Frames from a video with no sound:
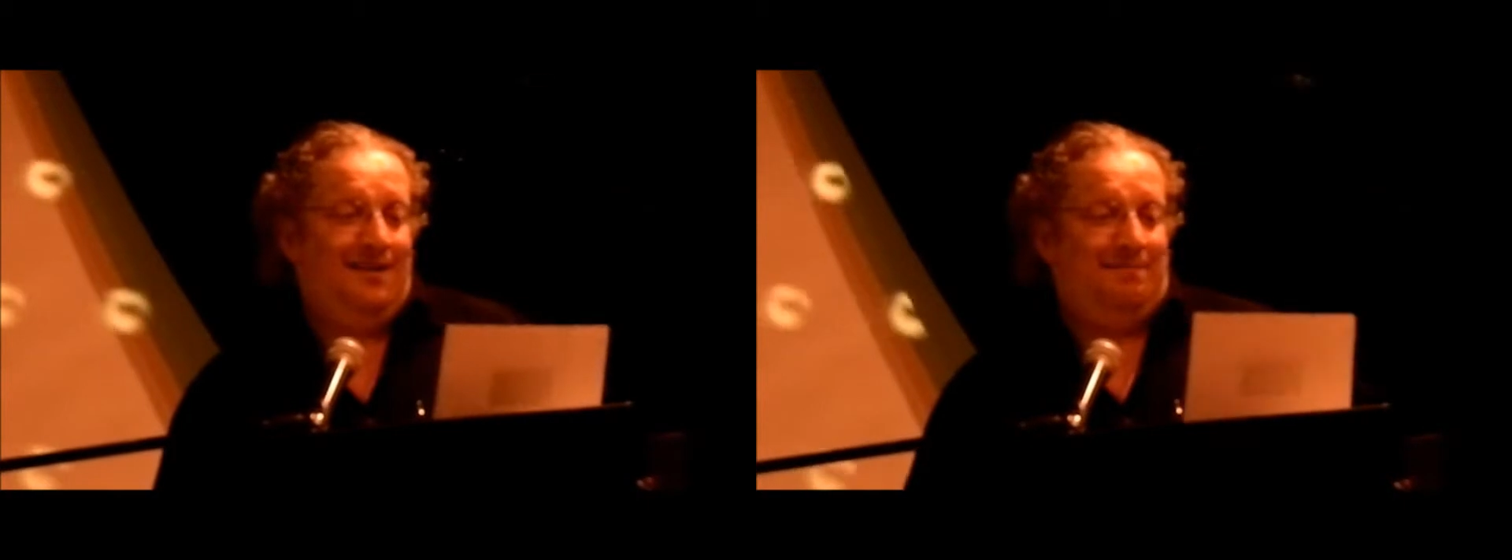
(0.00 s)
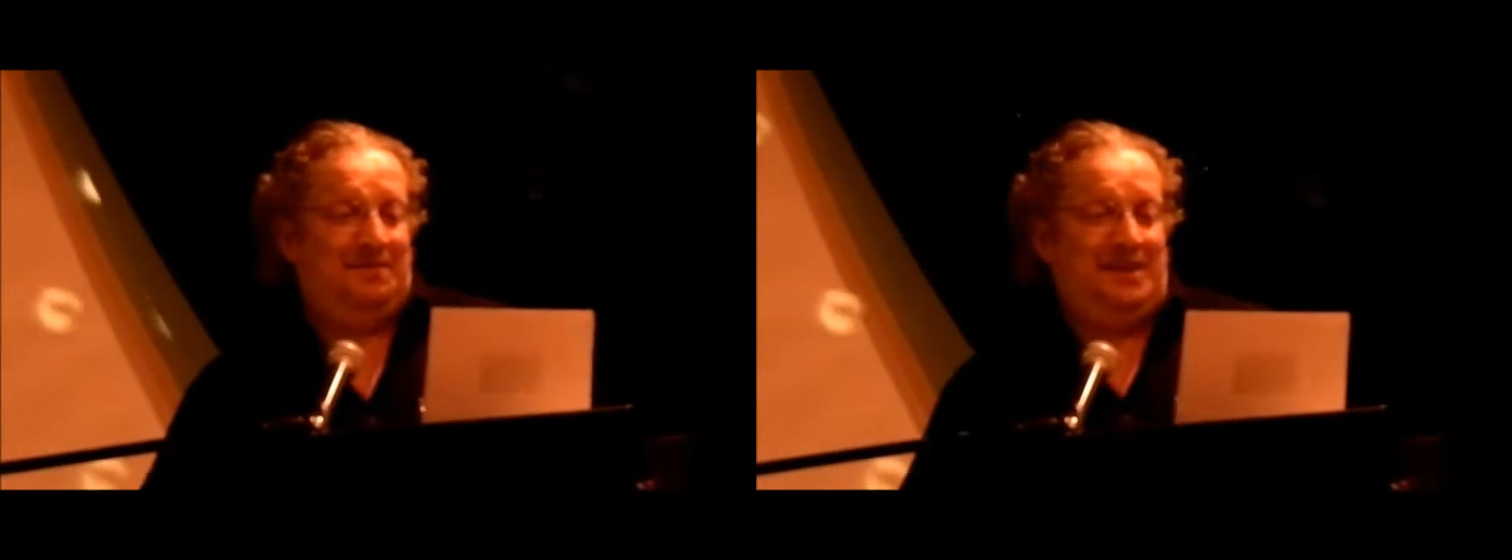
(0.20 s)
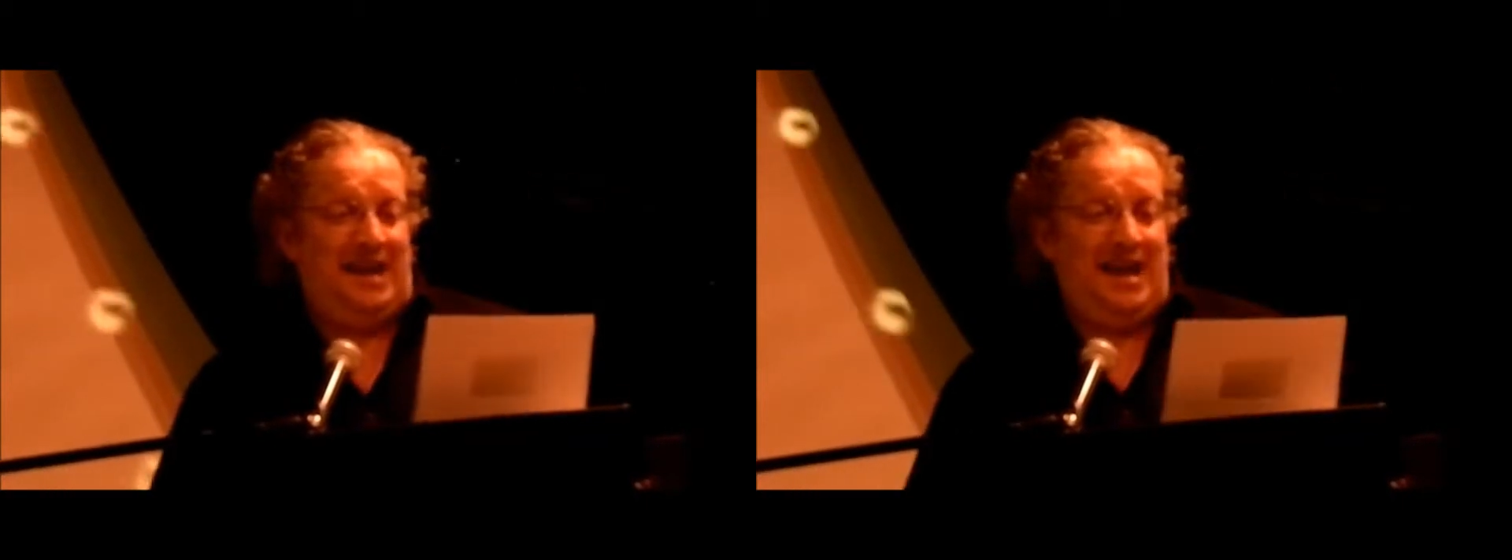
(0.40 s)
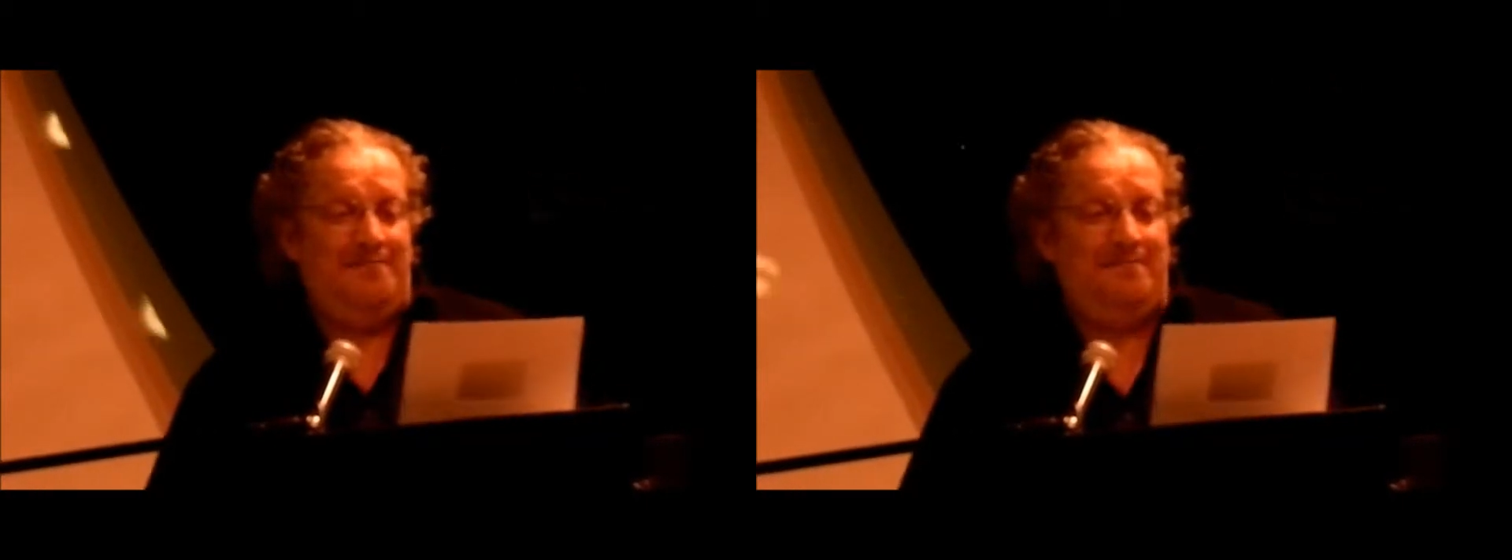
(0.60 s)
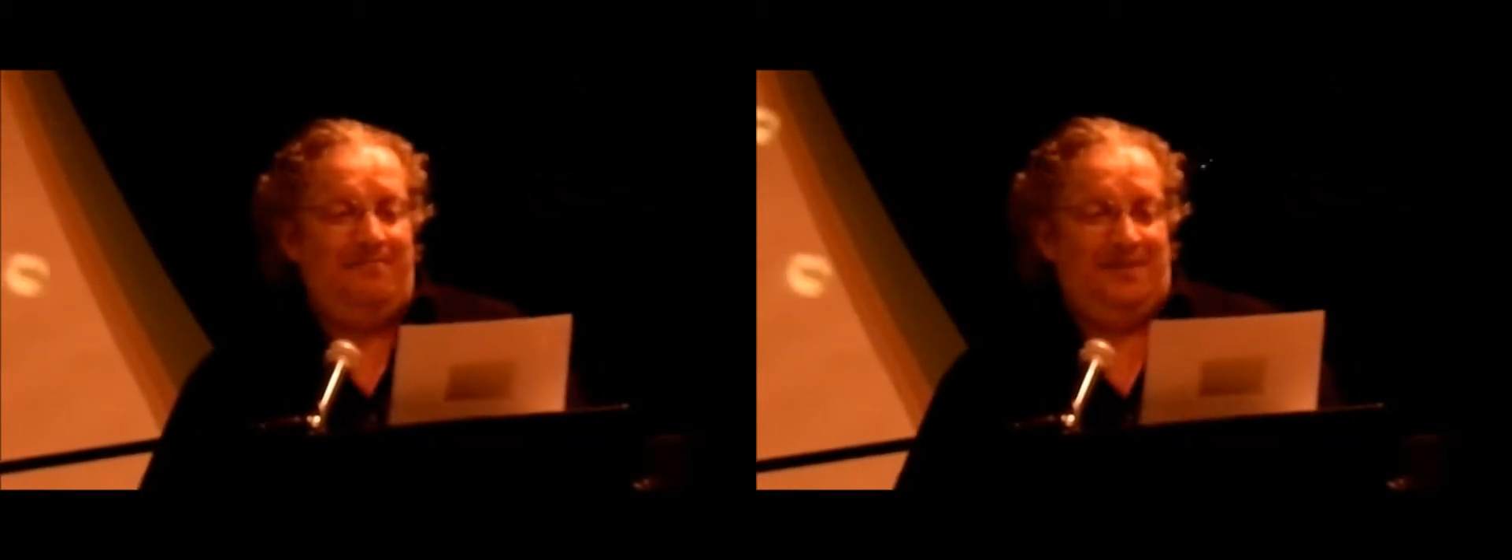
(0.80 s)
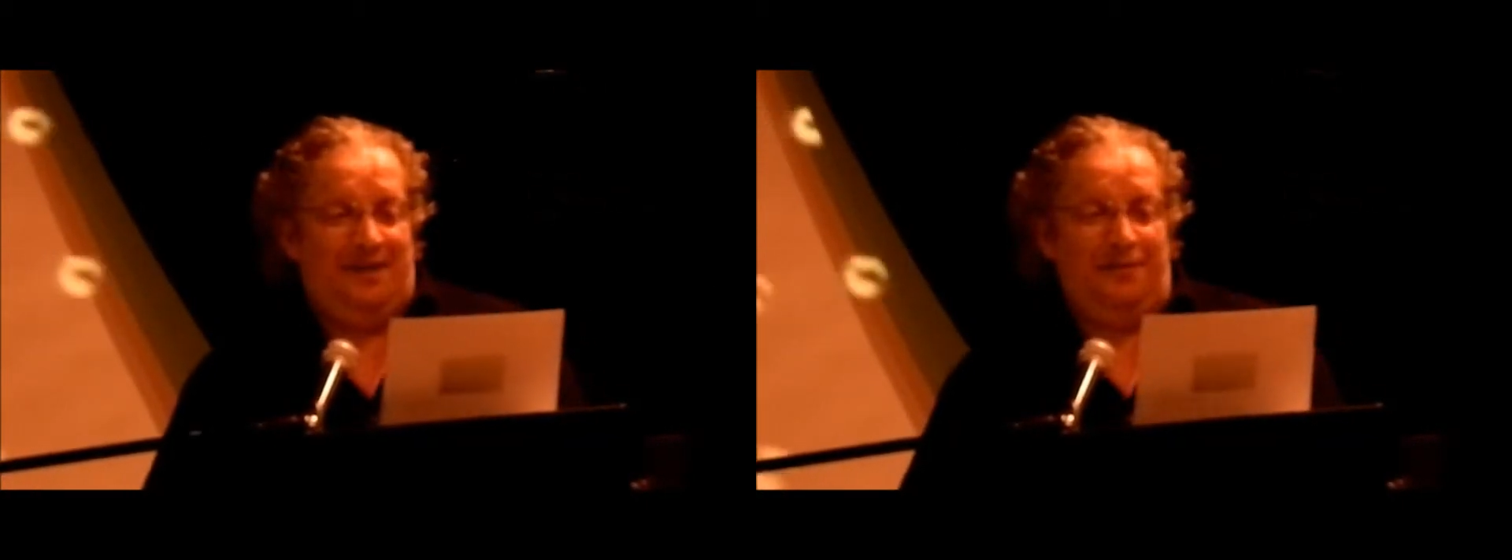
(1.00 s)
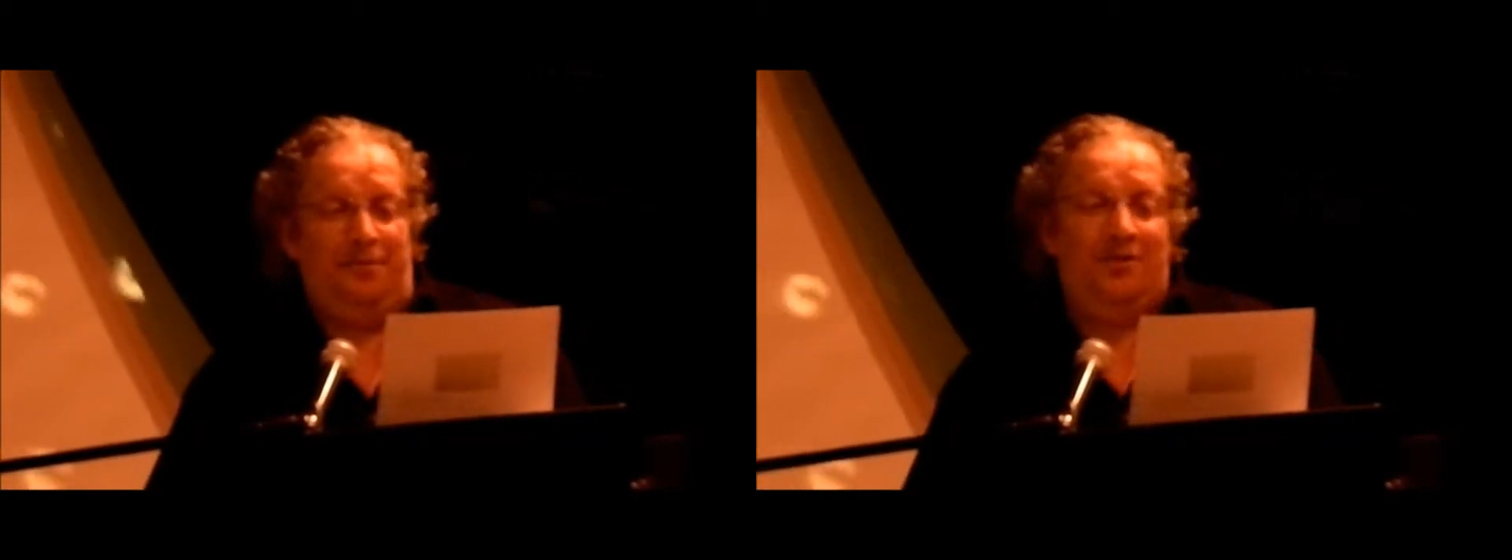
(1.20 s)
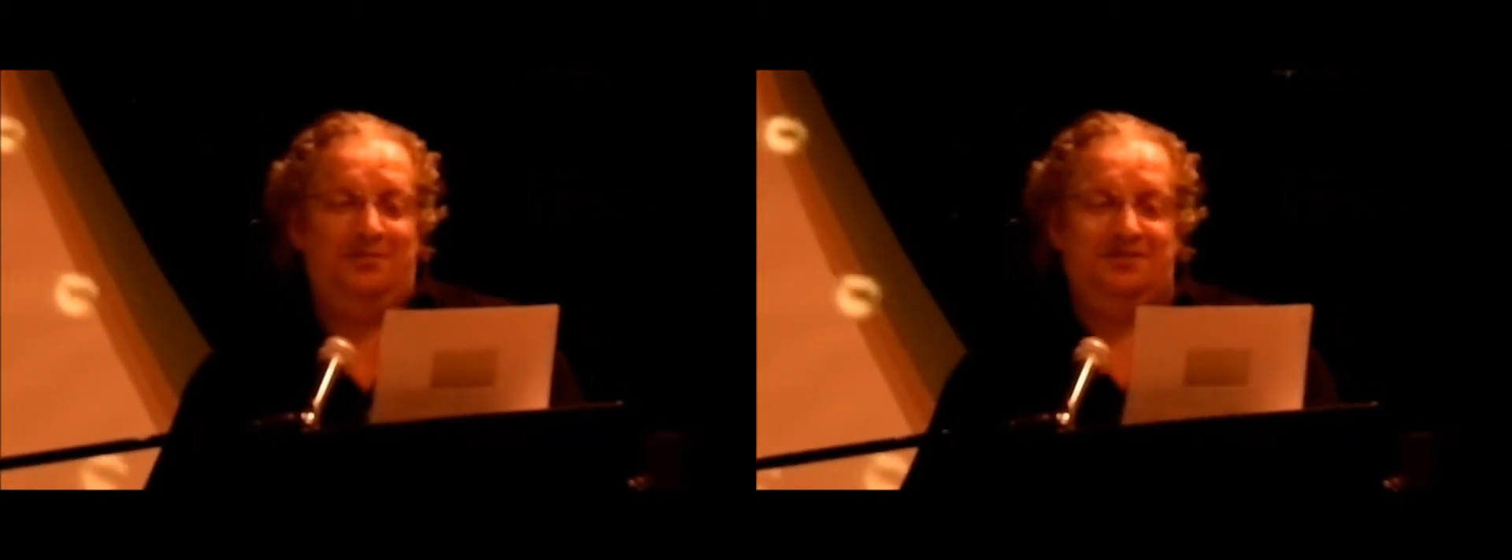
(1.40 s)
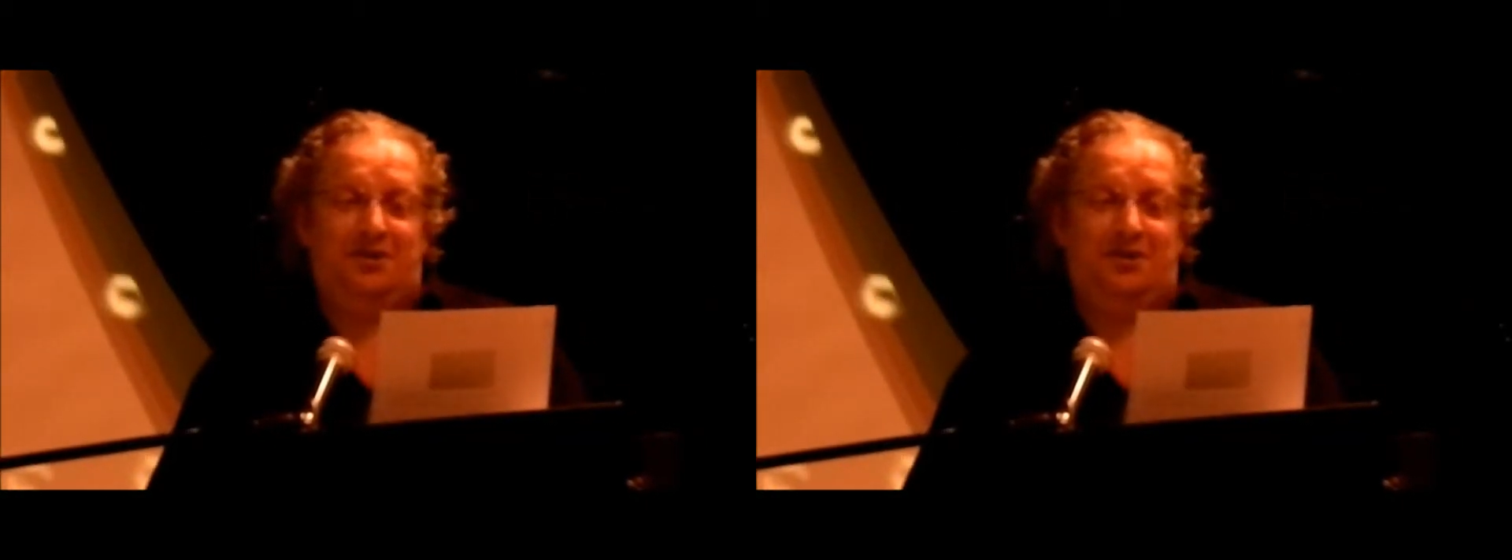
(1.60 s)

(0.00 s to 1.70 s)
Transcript: But the name of the poem is